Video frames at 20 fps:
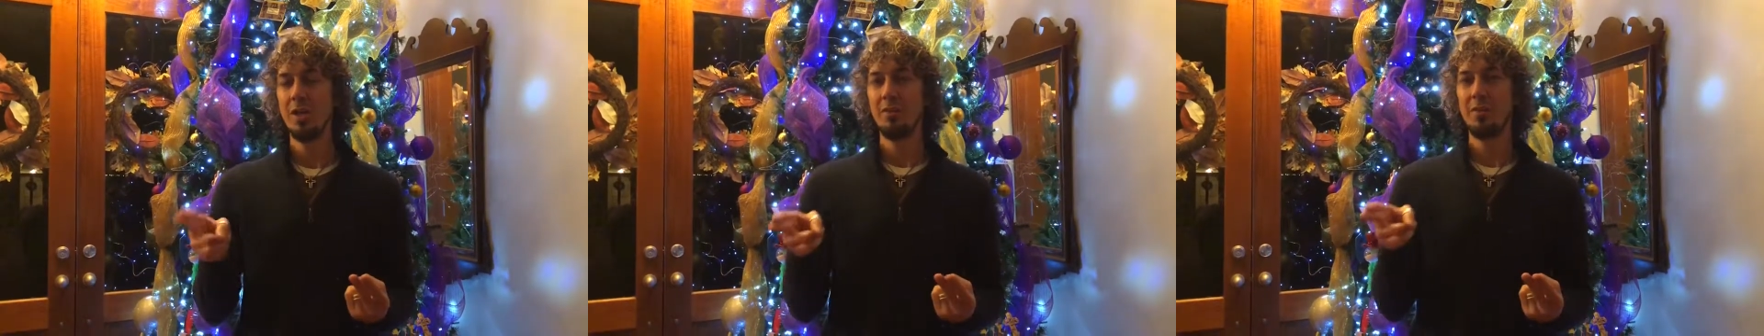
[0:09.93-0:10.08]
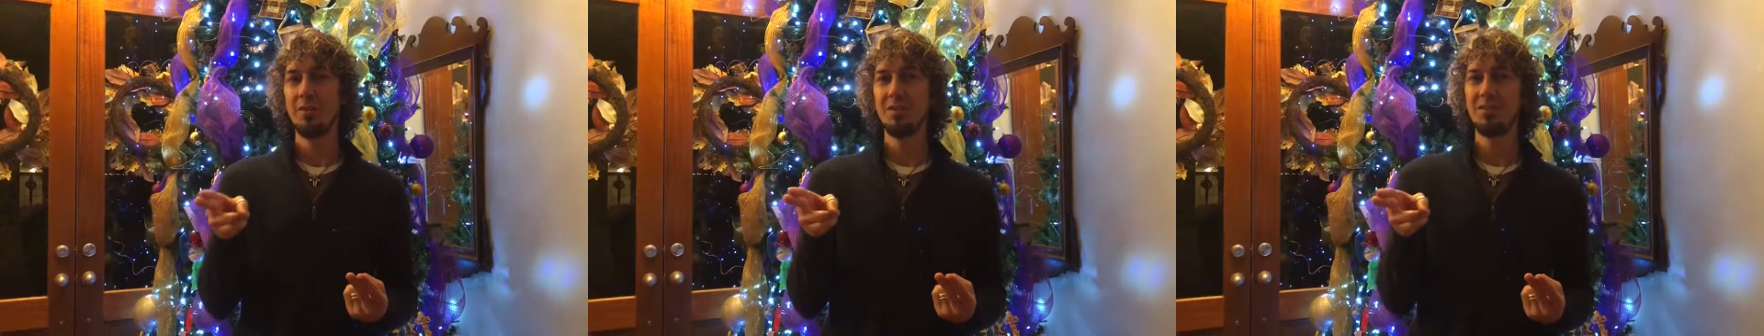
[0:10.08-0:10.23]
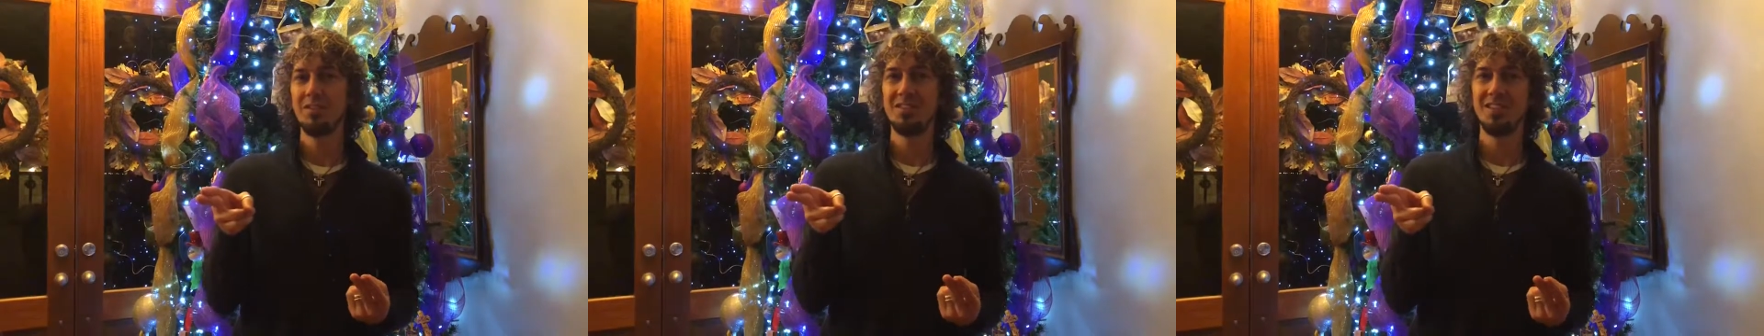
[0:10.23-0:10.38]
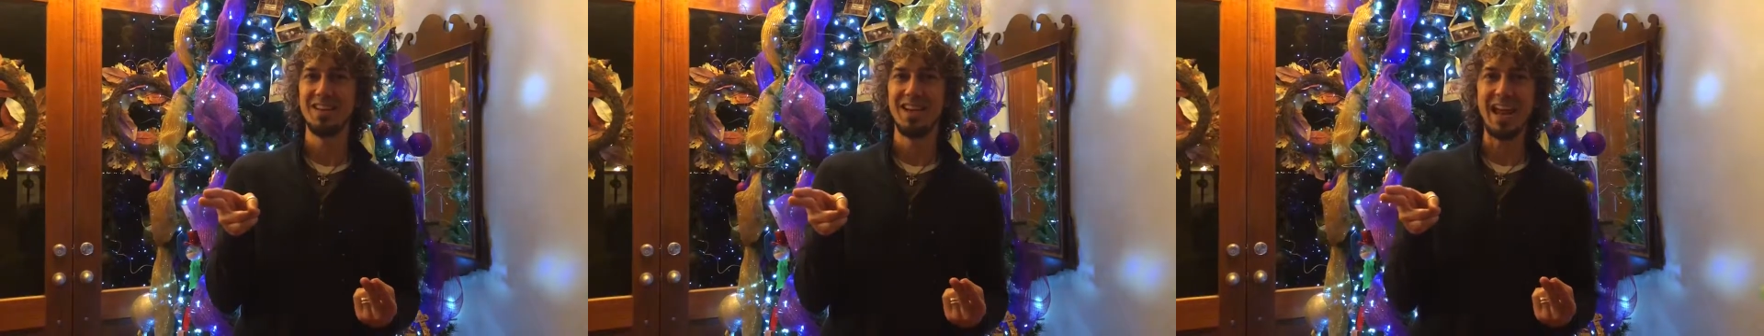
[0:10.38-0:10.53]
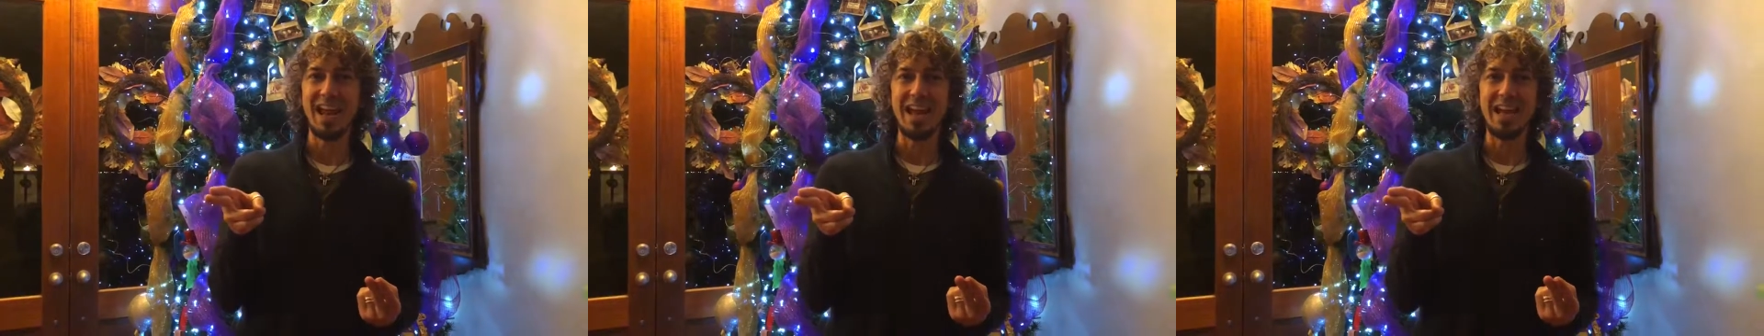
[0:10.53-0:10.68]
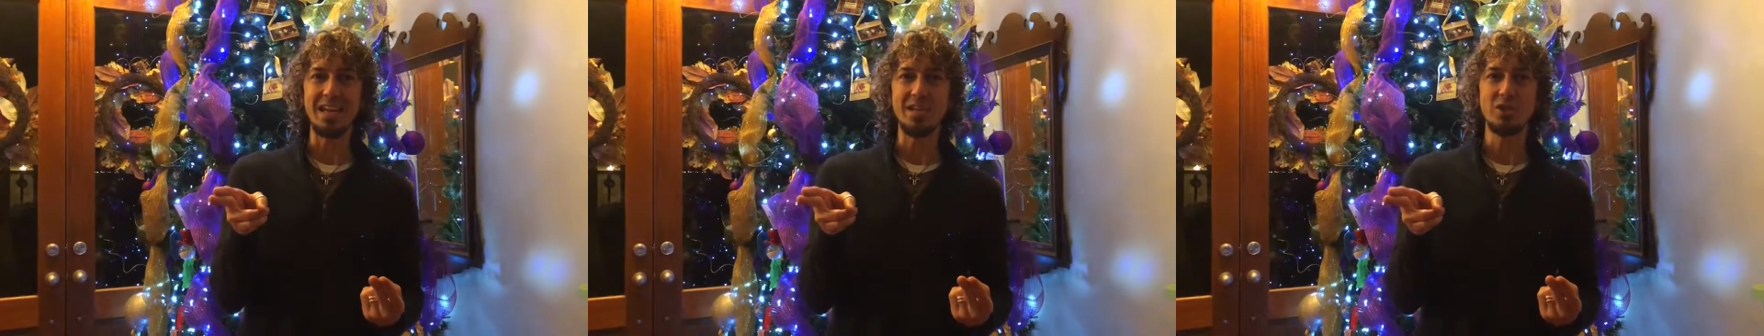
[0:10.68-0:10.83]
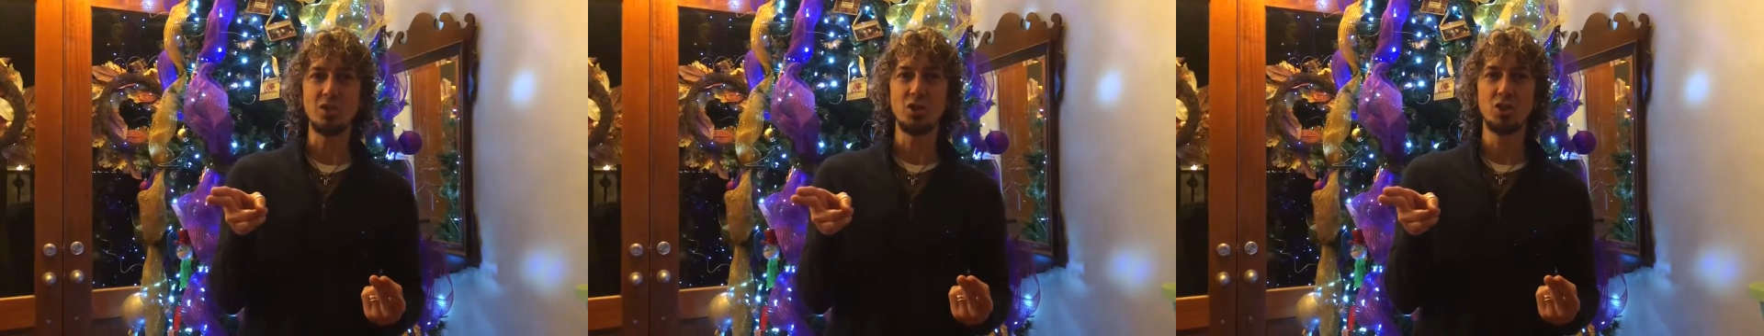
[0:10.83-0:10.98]
This is an
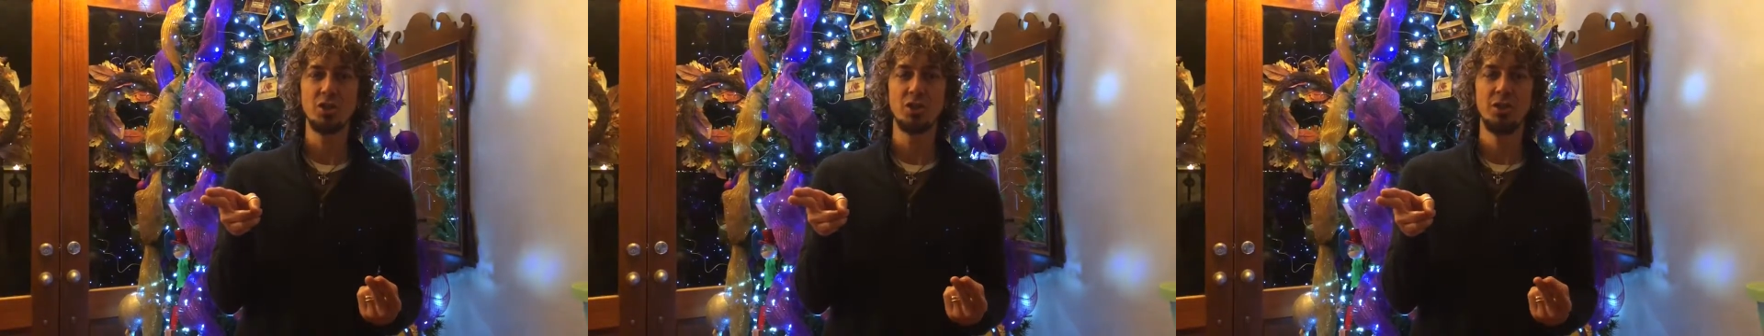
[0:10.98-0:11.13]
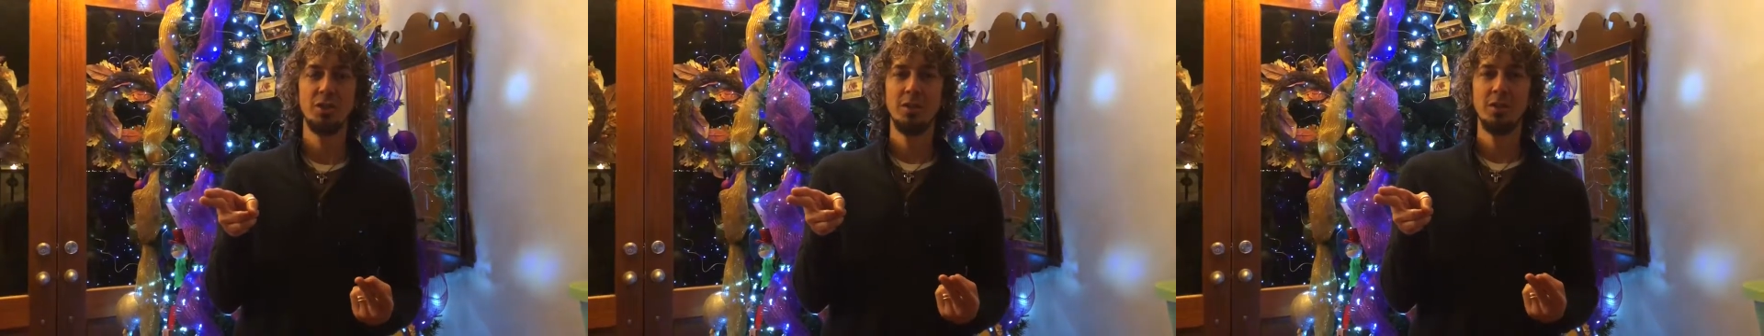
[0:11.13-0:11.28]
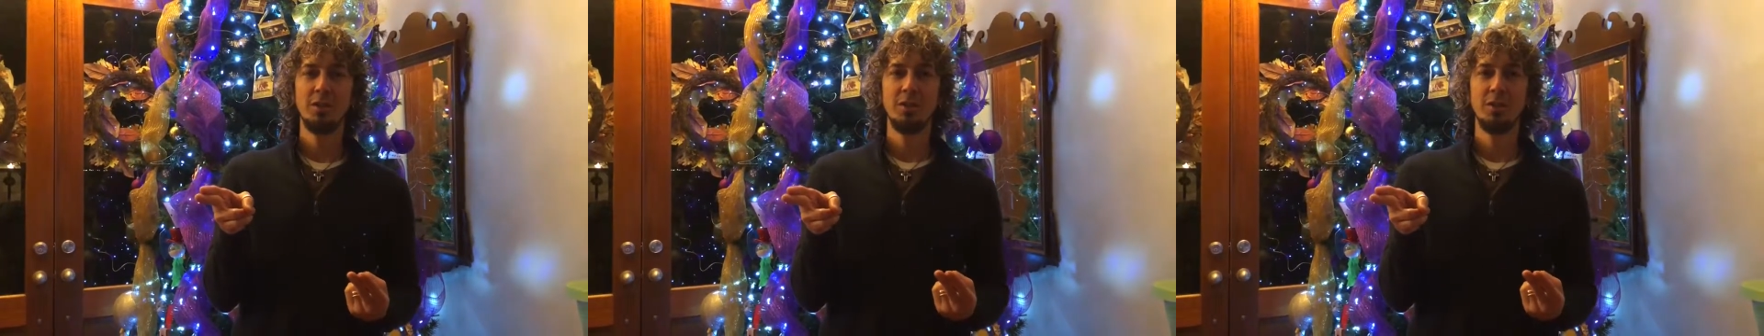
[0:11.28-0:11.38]
H